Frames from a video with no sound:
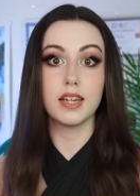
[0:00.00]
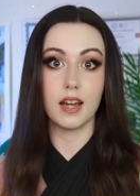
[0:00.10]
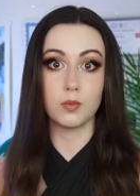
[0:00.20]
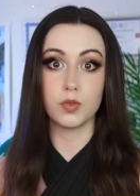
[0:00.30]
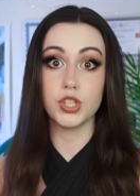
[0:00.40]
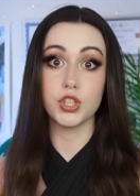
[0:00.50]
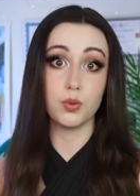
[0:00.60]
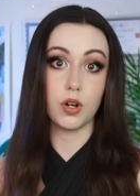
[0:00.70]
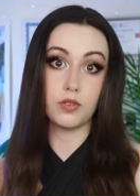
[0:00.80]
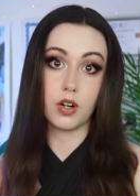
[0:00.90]
can reach
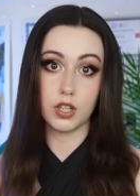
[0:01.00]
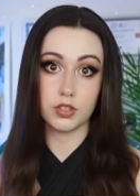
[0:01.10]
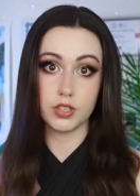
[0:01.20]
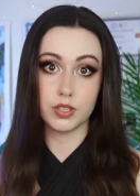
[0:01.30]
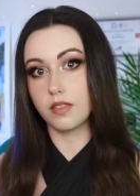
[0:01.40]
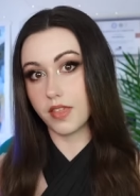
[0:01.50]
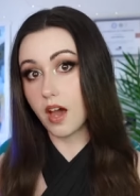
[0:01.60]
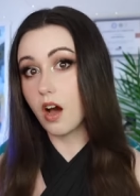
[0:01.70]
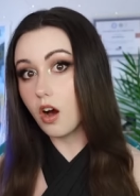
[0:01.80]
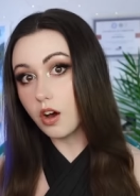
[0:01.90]
to over 100.
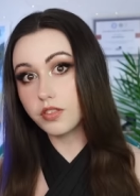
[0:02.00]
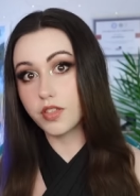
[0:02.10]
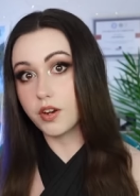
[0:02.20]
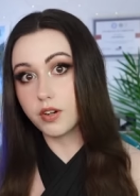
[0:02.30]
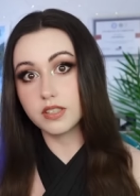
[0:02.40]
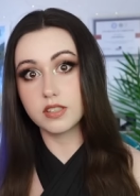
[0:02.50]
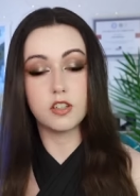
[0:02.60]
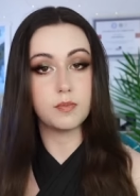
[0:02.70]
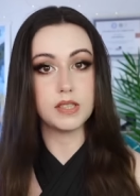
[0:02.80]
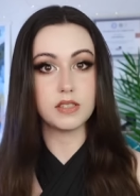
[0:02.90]
There are theories that
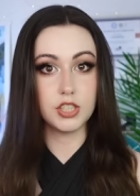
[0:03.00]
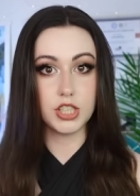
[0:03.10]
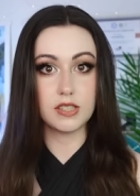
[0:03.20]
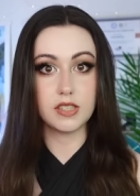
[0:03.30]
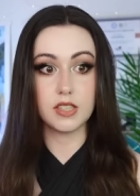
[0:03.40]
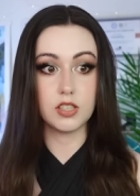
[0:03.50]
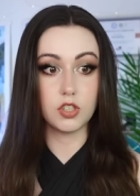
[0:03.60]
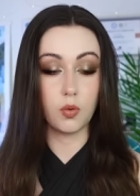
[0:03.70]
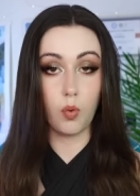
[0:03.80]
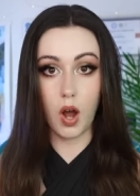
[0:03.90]
have been suggested as
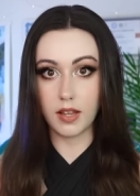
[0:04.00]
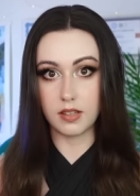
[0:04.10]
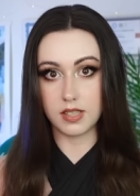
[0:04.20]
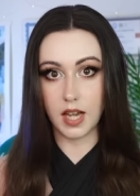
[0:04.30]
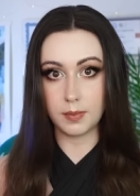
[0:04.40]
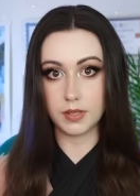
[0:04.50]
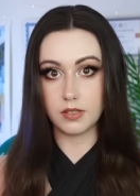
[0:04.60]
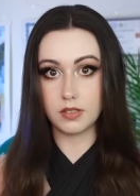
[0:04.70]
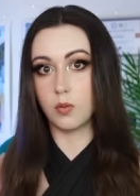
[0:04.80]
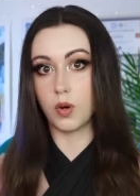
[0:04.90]
to why this
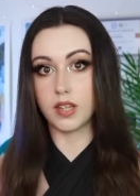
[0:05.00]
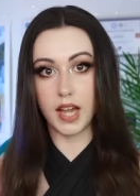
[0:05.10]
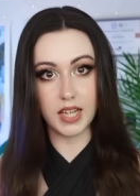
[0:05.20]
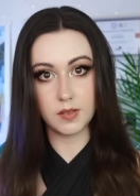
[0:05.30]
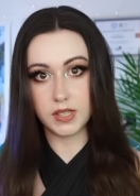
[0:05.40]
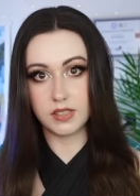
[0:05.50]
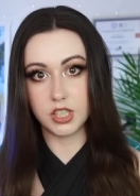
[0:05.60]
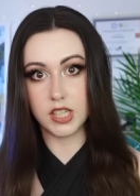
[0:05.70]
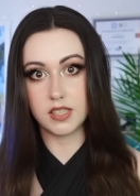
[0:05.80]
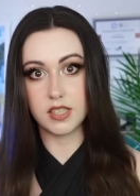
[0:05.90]
happens. One that has been
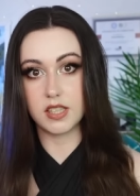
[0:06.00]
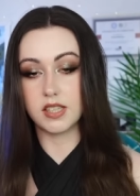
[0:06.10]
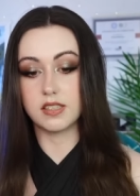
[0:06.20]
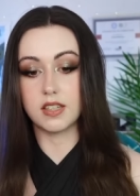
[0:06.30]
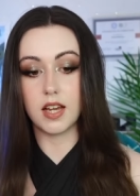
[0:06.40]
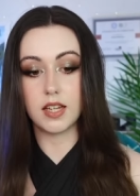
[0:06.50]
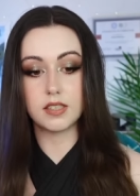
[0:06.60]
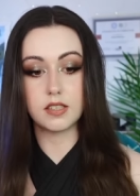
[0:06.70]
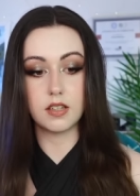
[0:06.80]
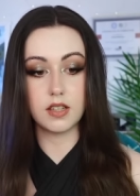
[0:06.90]
suggested is
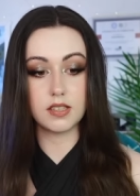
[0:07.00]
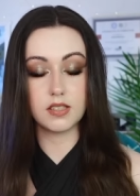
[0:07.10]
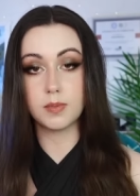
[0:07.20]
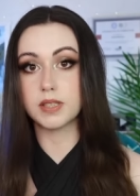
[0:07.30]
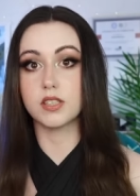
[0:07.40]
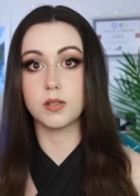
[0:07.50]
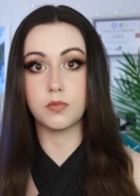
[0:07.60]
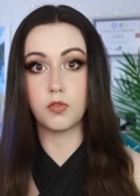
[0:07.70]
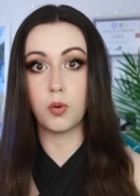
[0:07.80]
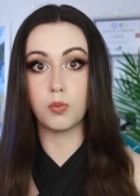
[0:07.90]
that this subsystem
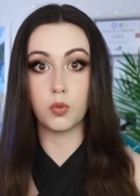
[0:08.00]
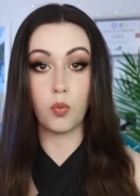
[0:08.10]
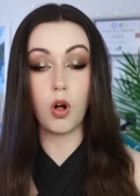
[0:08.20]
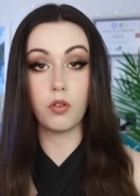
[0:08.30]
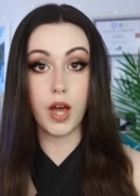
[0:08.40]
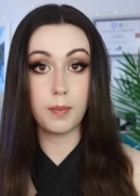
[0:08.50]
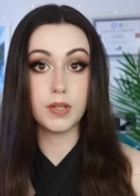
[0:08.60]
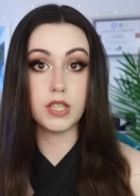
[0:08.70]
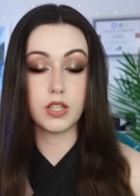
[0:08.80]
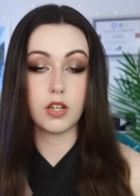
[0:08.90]
formed while that
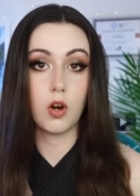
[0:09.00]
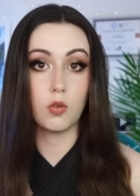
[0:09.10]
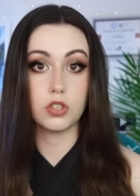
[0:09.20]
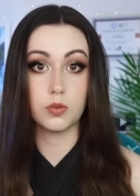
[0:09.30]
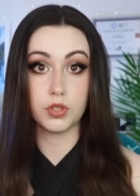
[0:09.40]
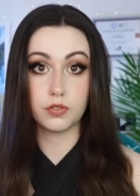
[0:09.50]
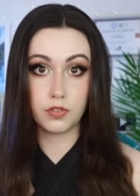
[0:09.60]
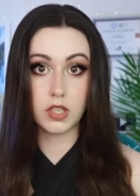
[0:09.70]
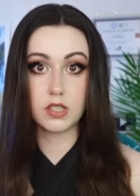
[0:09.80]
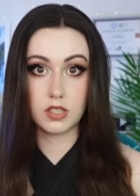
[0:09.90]
particular alter was
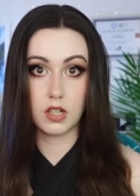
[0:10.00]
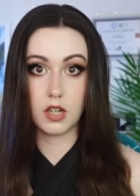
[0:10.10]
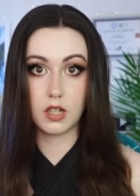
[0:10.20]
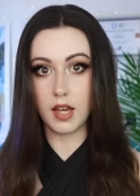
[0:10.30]
front stuck,